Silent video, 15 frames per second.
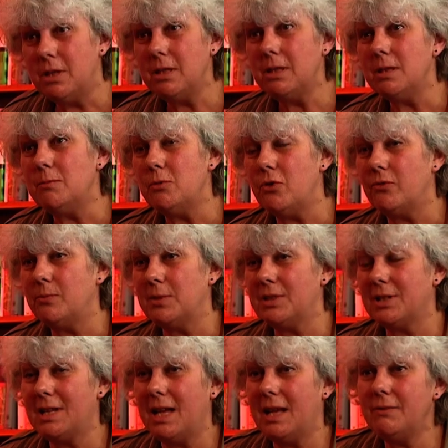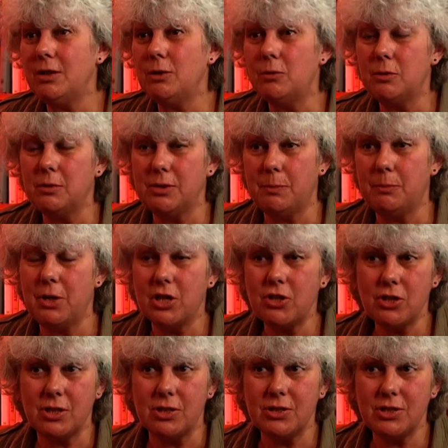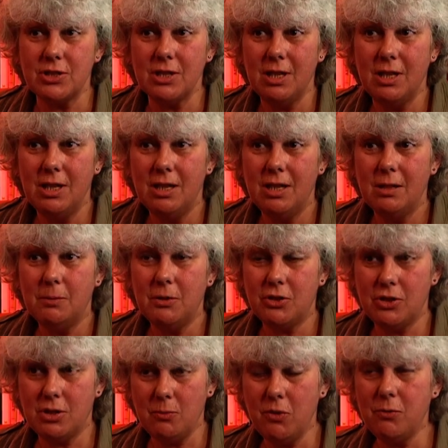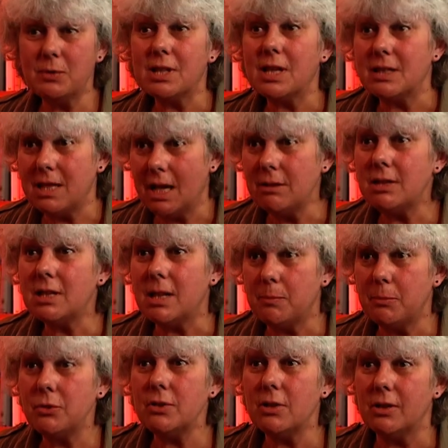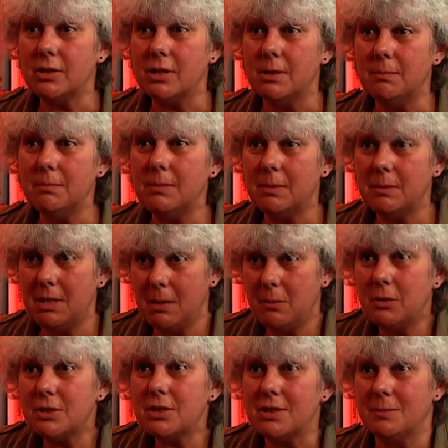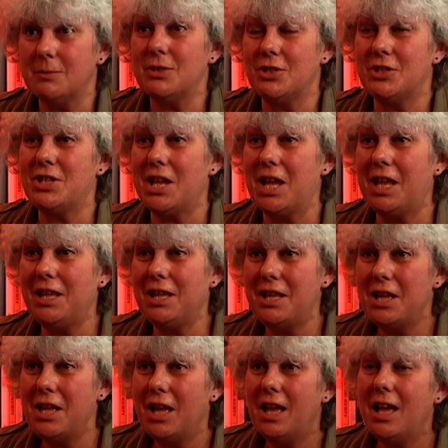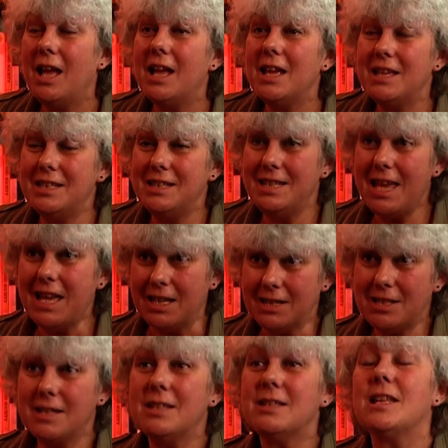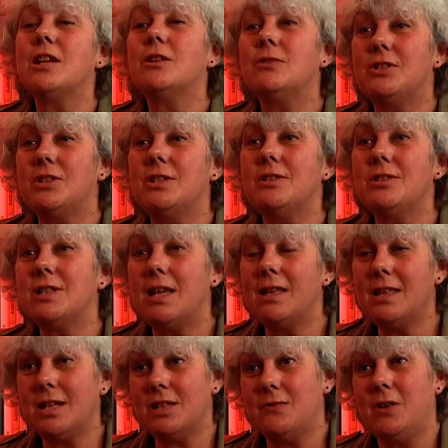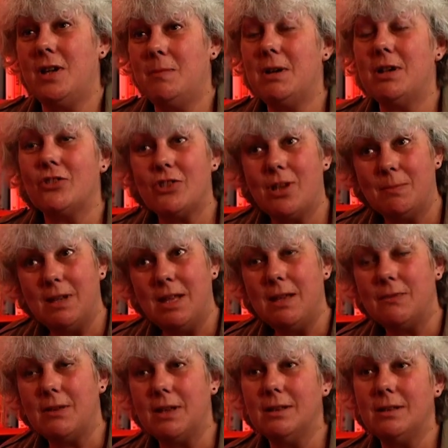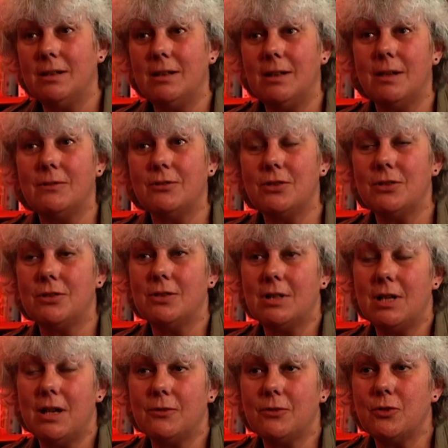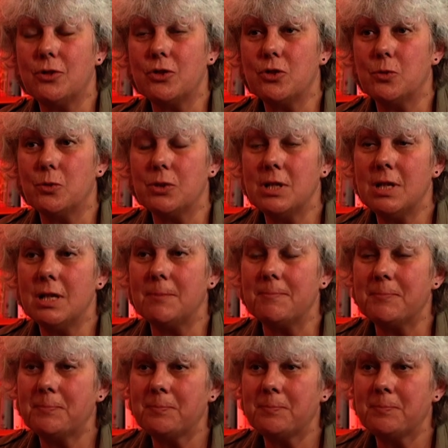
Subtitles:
in the movement and having all the pressures which the movement undoubtedly put on them, I mean, they wanted them to stay, yet they could still say, thanks very much, I'm leaving after a short time.